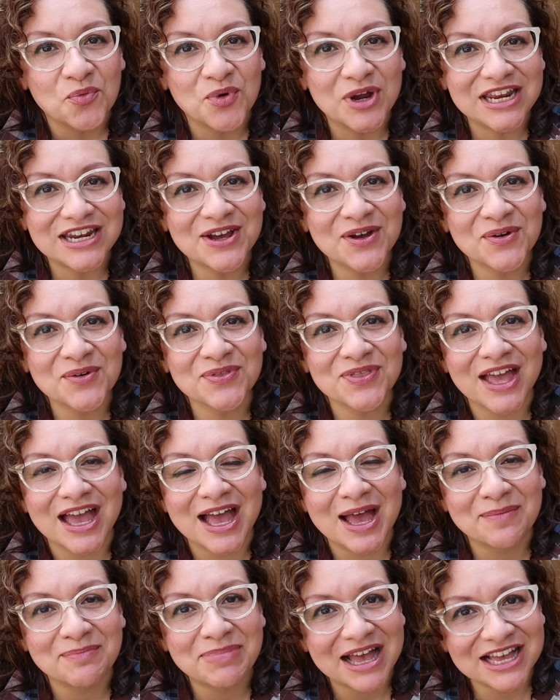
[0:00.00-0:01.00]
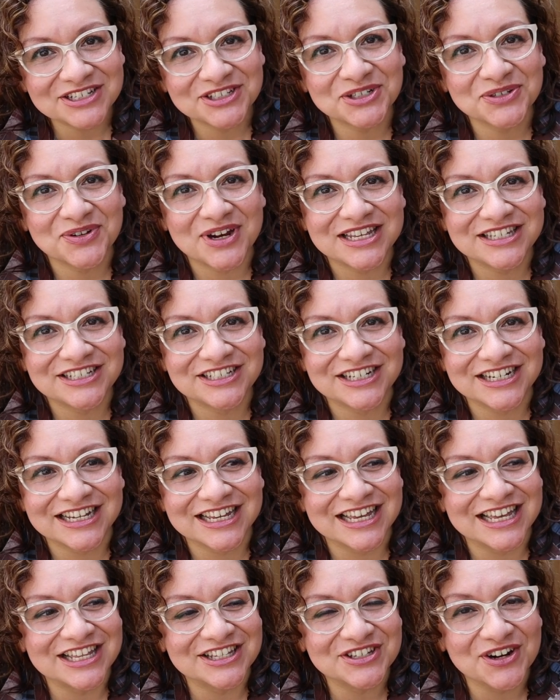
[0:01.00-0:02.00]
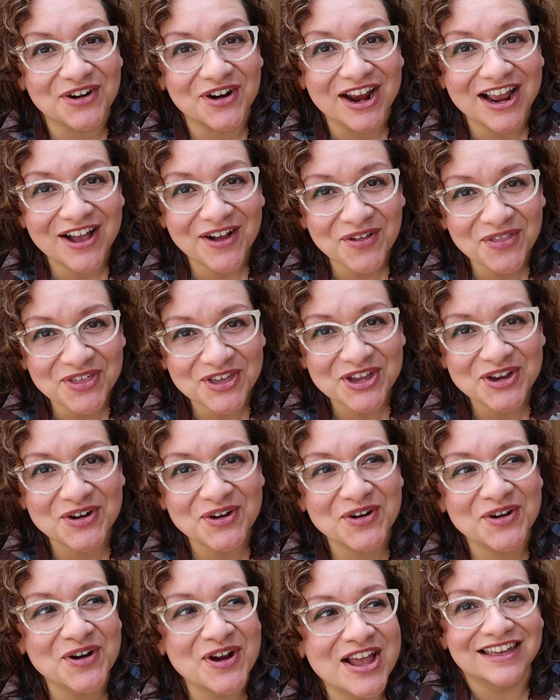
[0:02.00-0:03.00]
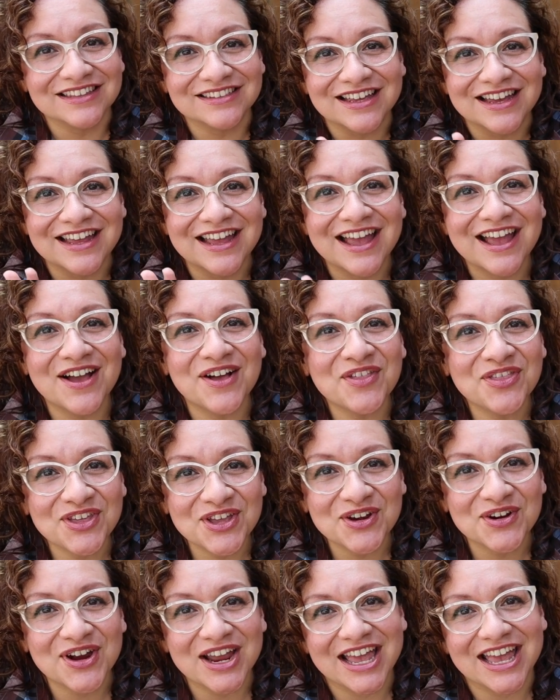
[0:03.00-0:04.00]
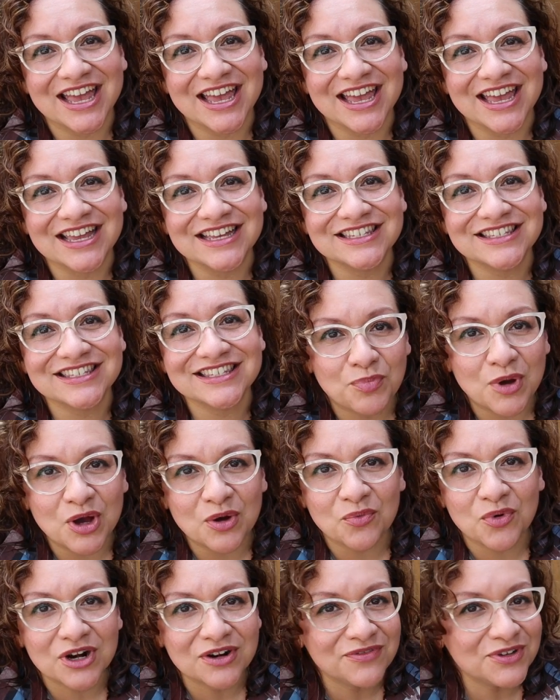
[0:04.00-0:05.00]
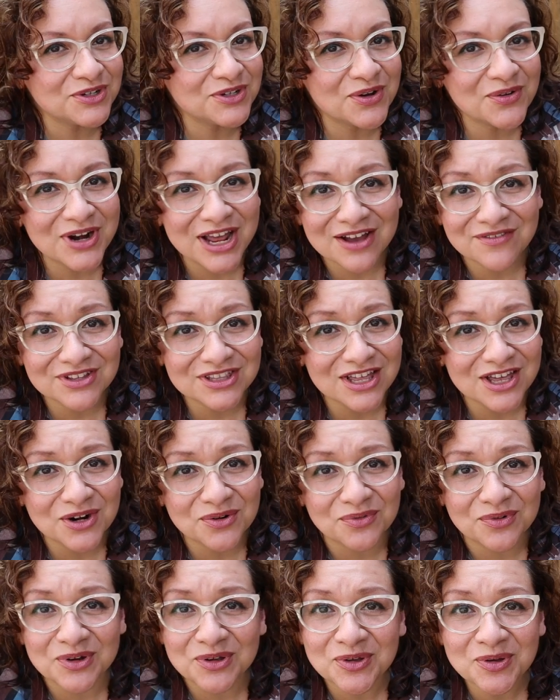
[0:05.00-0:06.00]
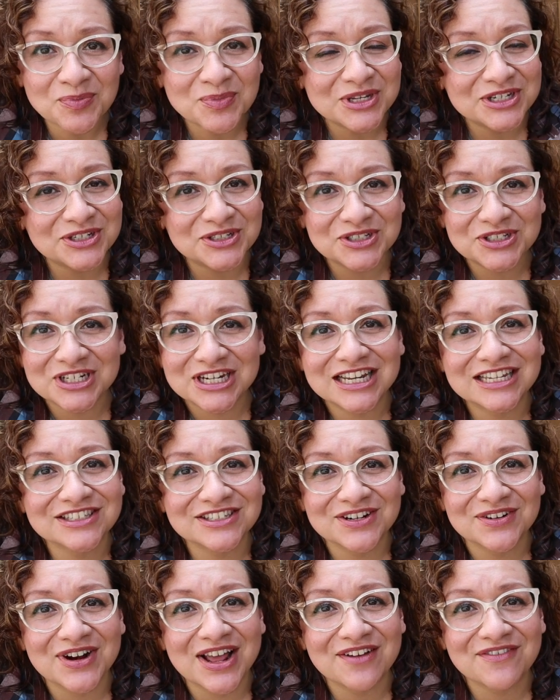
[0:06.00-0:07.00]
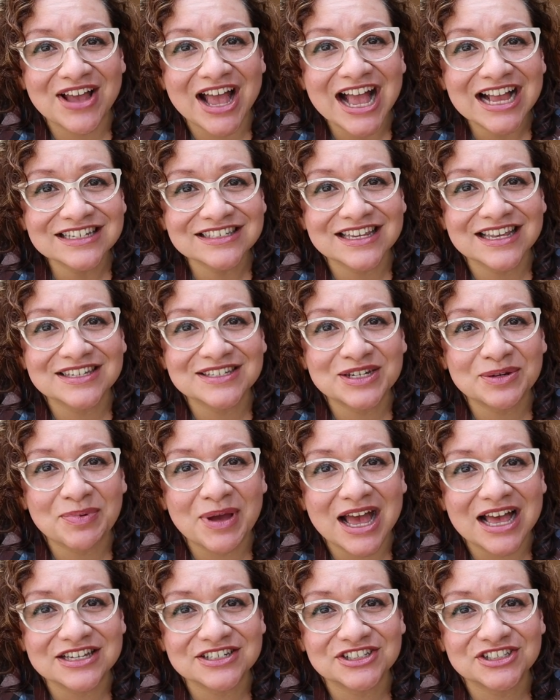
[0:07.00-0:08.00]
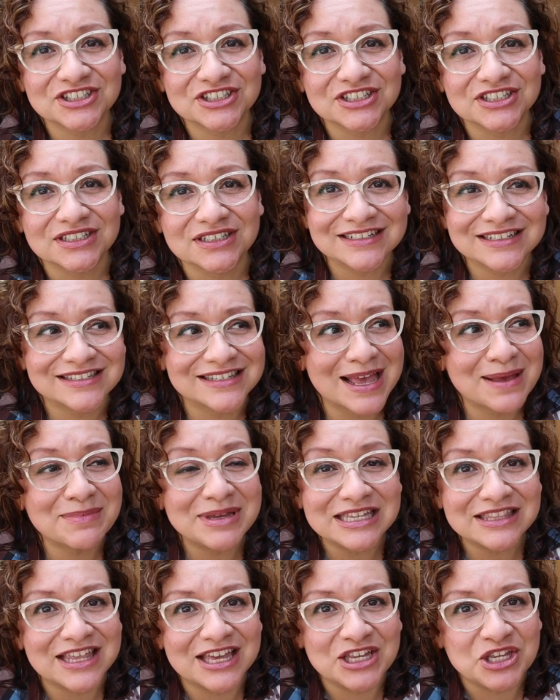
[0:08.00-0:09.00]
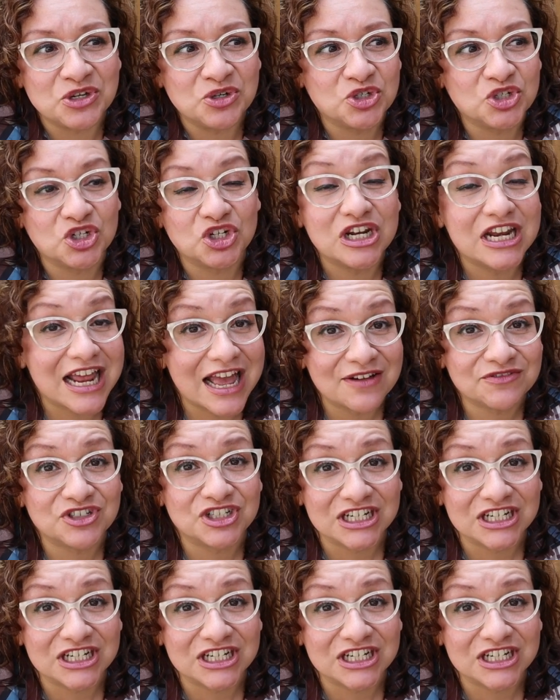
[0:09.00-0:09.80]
We know that pasture-raised chickens are healthier, they lay healthier eggs, but what if you don't have a lot of room and your chickens don't have access to pasture? Does that mean that you shouldn't have